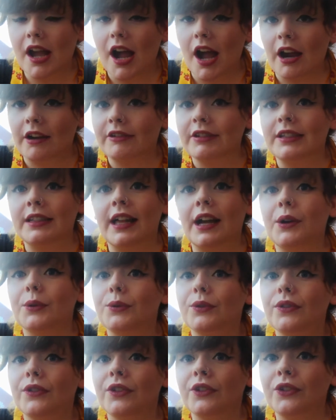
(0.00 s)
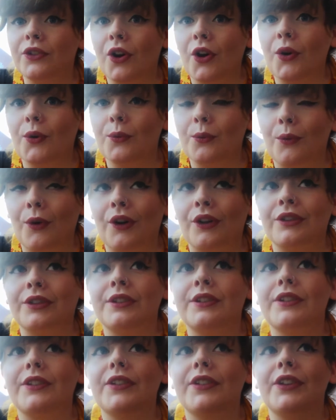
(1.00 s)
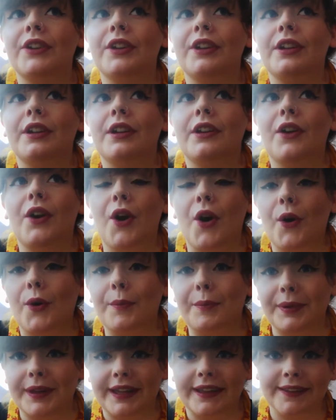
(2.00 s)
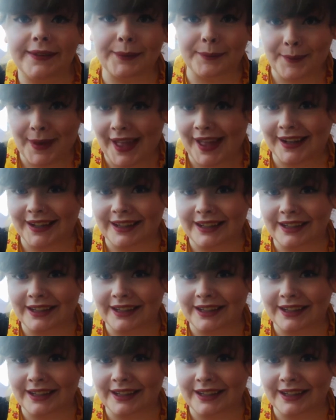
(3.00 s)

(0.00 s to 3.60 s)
are allowed to not want obese men.